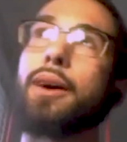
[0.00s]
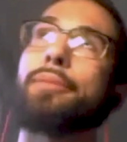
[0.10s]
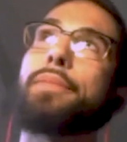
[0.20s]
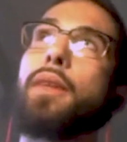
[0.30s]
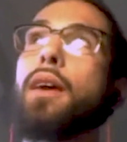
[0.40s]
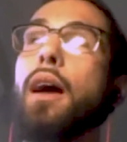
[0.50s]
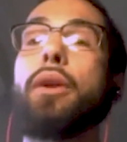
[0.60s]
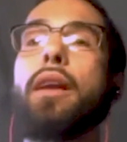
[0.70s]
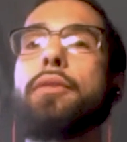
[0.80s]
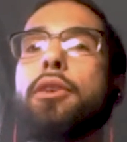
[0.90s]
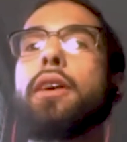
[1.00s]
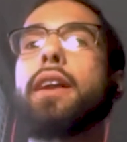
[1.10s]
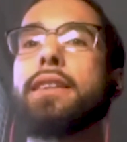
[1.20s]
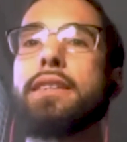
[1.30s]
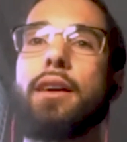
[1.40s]
Well, I wouldn't have a
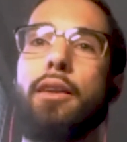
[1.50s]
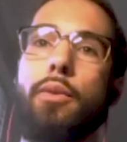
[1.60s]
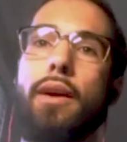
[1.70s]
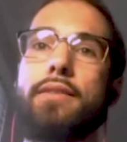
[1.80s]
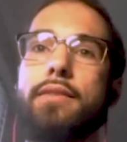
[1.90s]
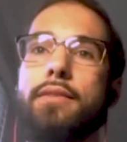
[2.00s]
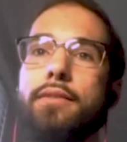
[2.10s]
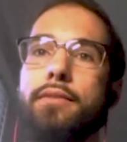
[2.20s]
great idea otherwise.